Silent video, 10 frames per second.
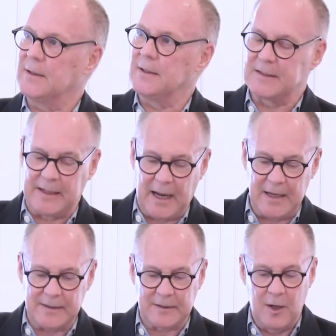in this
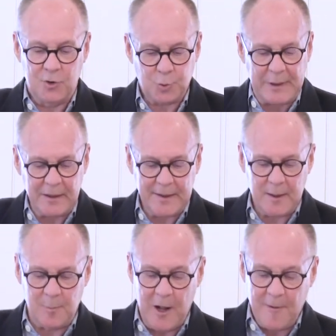case
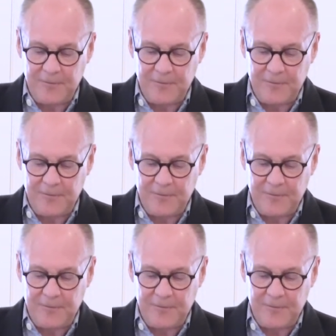Trillium